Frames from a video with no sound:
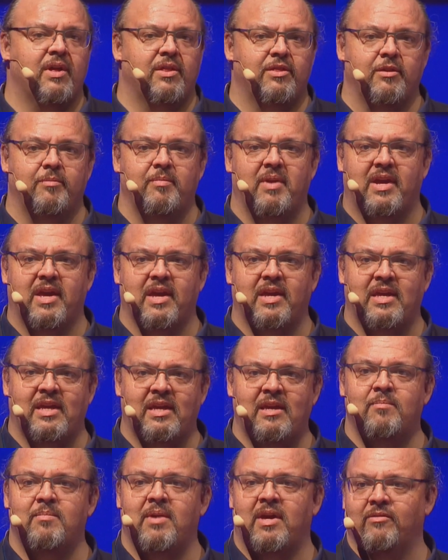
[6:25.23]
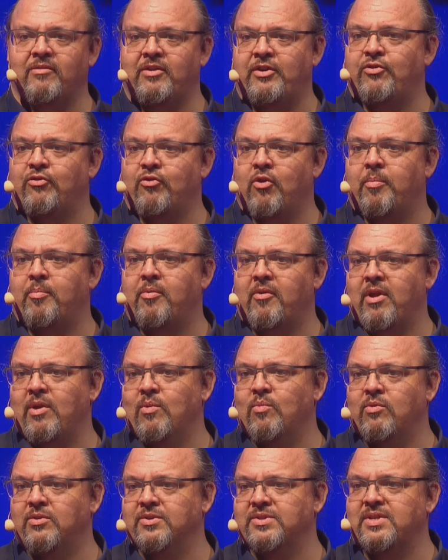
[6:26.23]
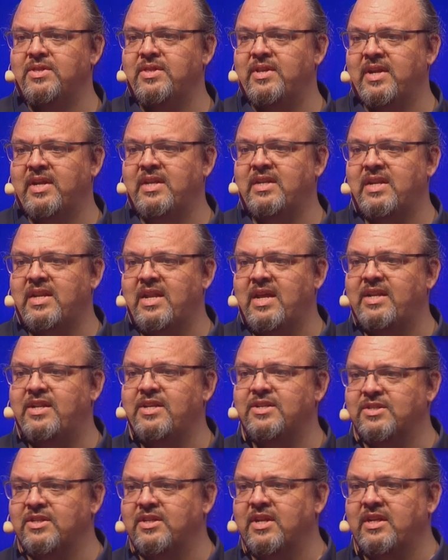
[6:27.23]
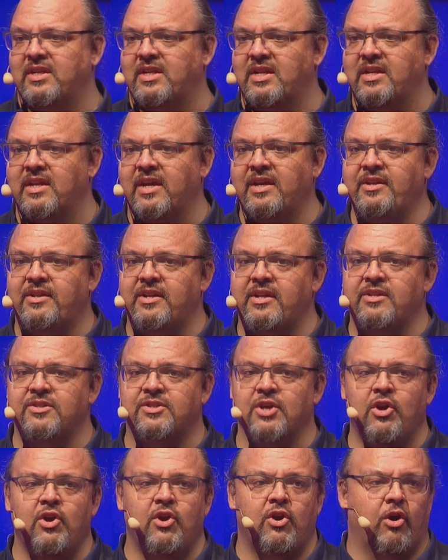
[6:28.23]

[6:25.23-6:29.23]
than making email interoperate was in the 1980s and 1990s,